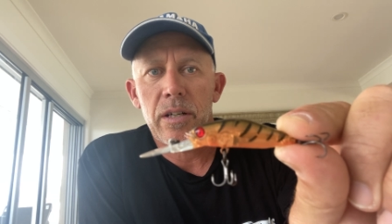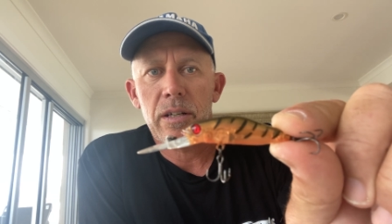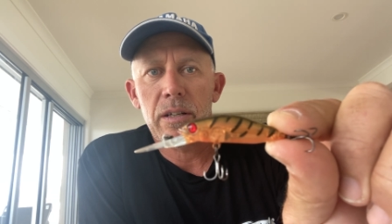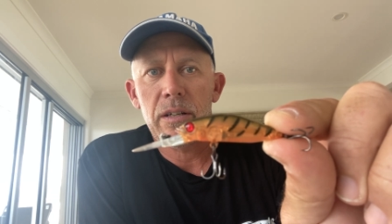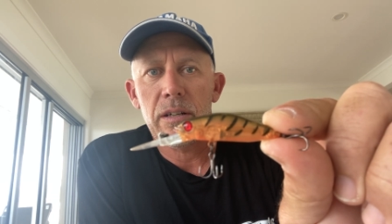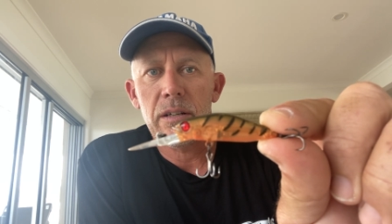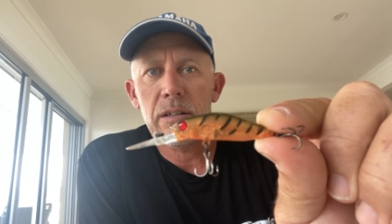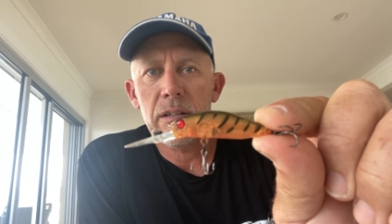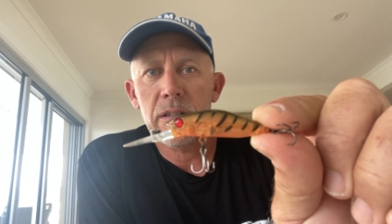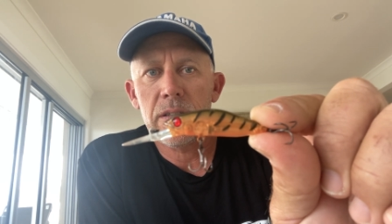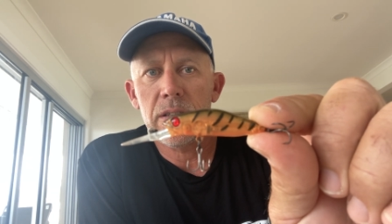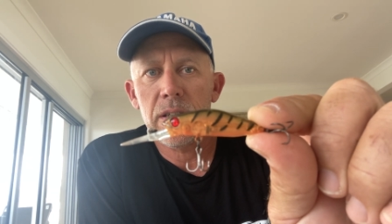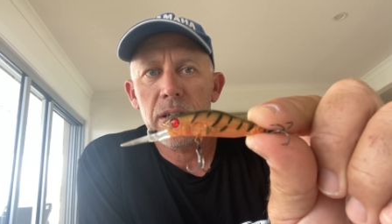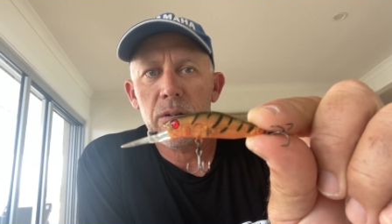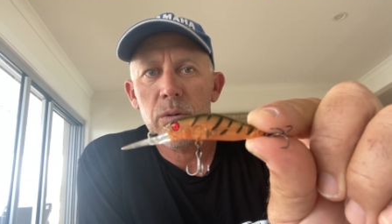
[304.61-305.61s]
And
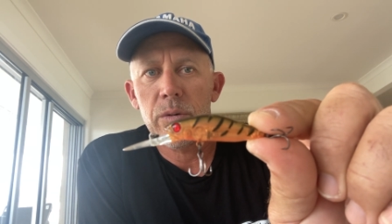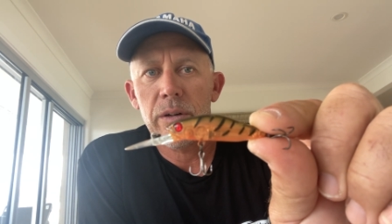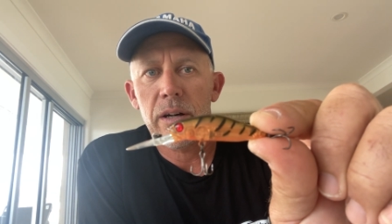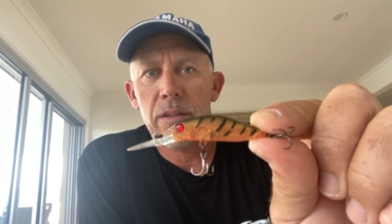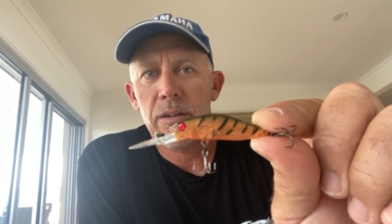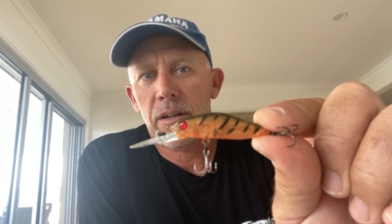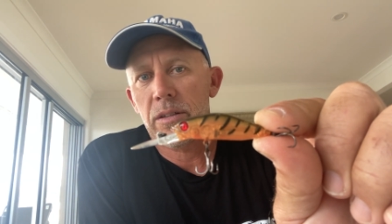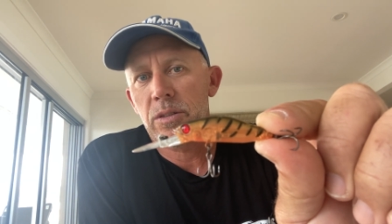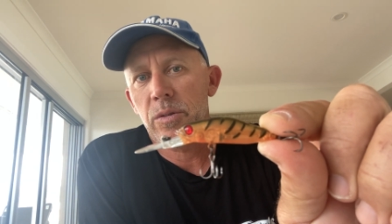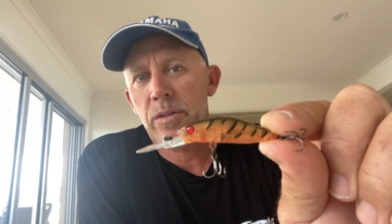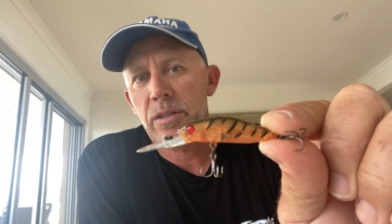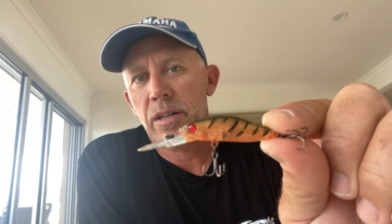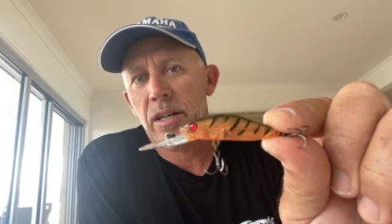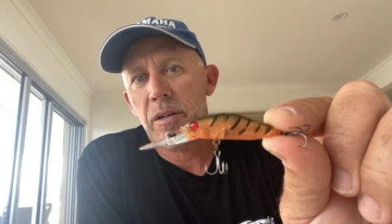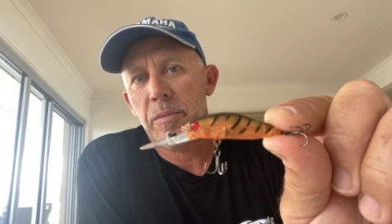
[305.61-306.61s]
I think it's always
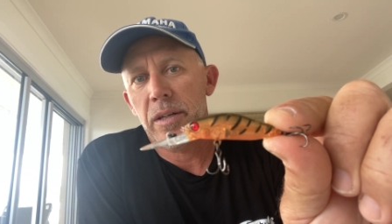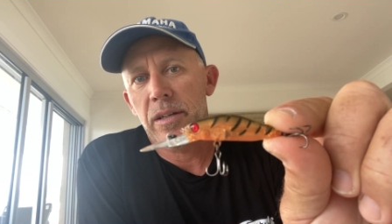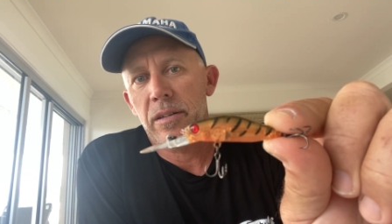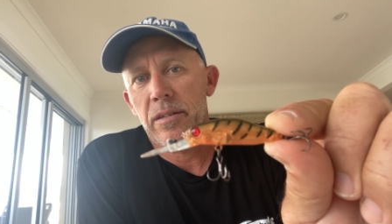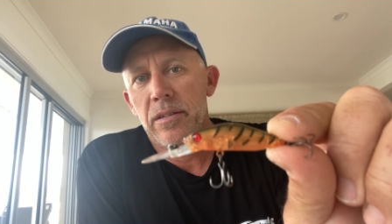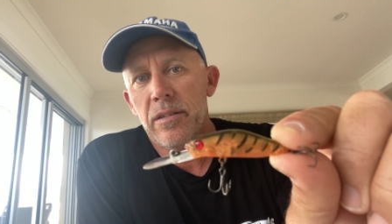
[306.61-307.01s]
gonna be.